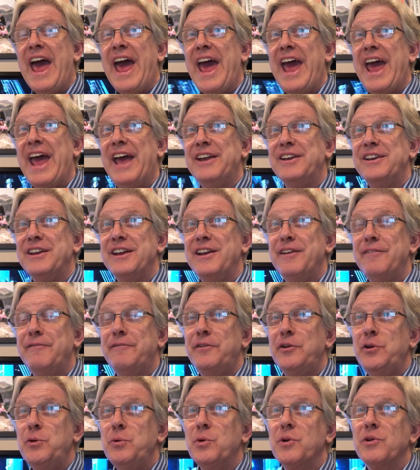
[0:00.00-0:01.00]
And if
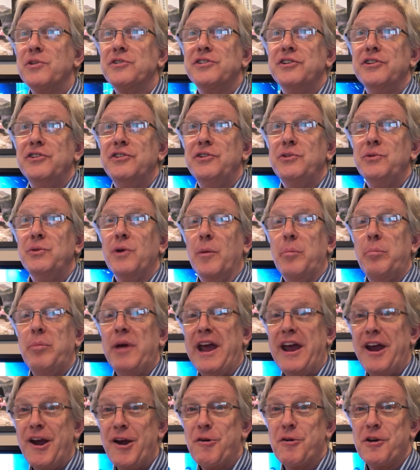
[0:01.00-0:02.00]
you were to do a
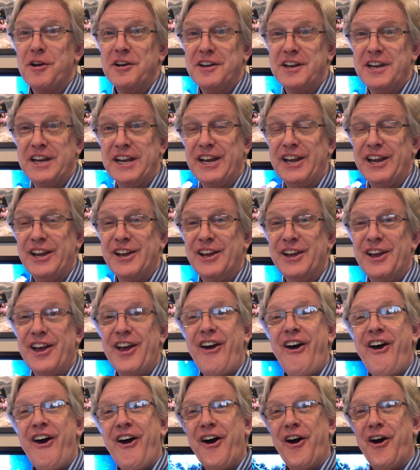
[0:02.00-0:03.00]
parody
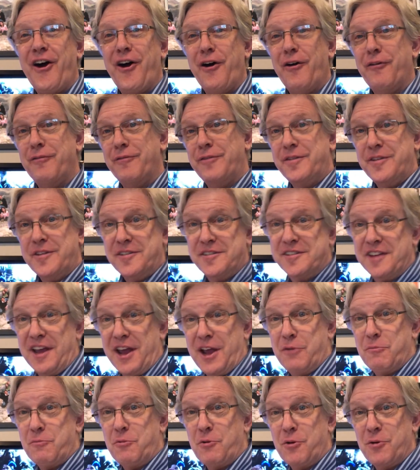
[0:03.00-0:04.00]
of,
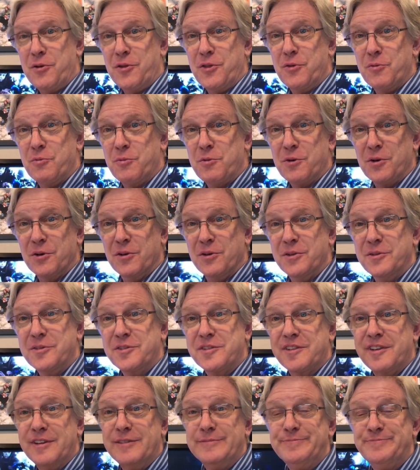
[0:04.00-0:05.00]
say, War of the
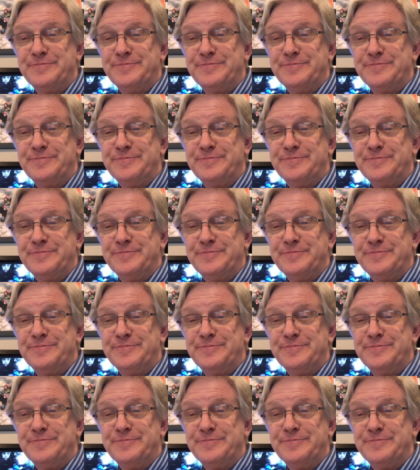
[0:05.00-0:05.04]
Worlds,